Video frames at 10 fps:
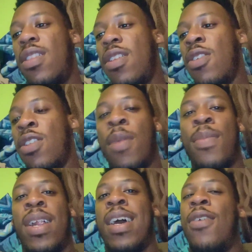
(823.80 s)
No
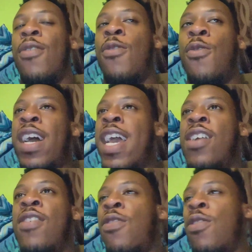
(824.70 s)
matter what
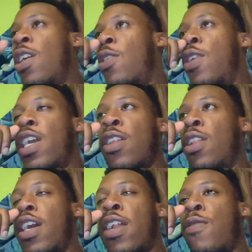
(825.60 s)
angle you look
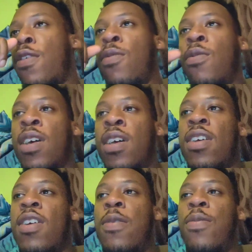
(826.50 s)
at it from, what
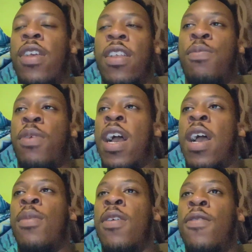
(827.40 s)
his prime
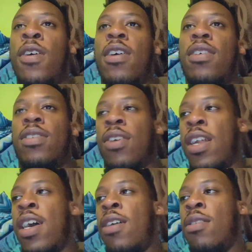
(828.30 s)
of
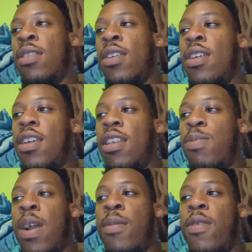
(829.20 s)
Slaughterhouse, his
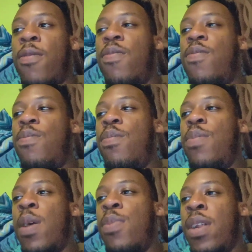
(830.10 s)
prime of
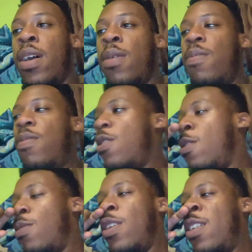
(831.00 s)
Pump It Up. Excuse
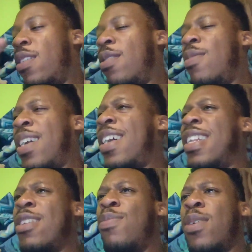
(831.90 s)
me. Oh my God, this
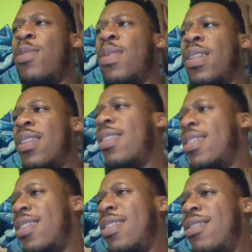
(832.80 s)
burping
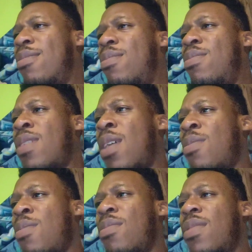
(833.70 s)

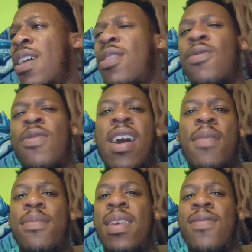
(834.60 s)
problem. I don't know why I'm
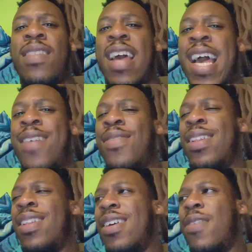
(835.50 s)
even having
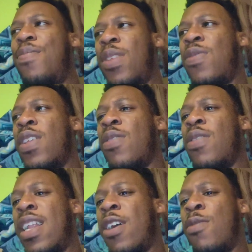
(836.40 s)
this feeling right
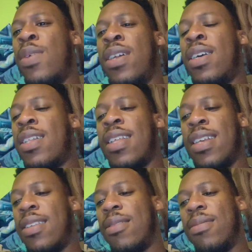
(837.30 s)
now, but nonetheless,